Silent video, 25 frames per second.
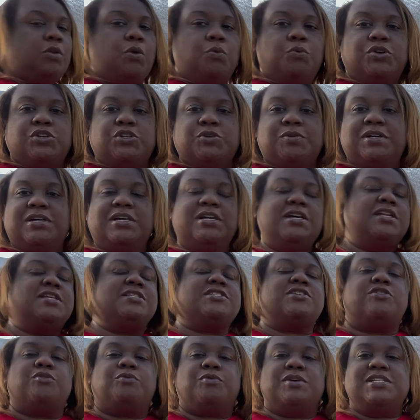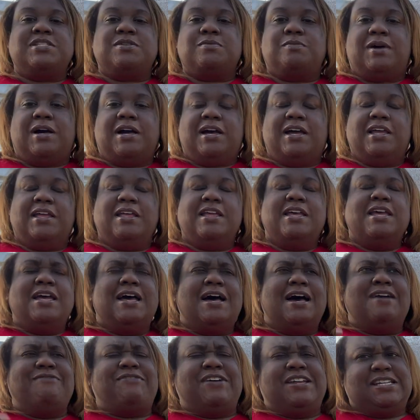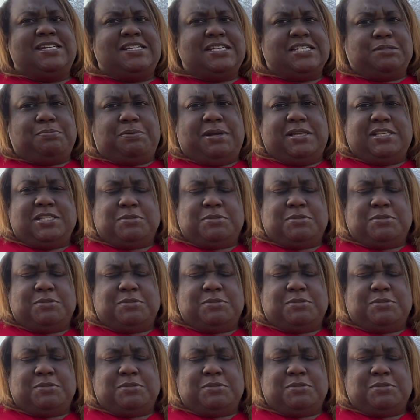we're doing good. And so the reason why, if I didn't explain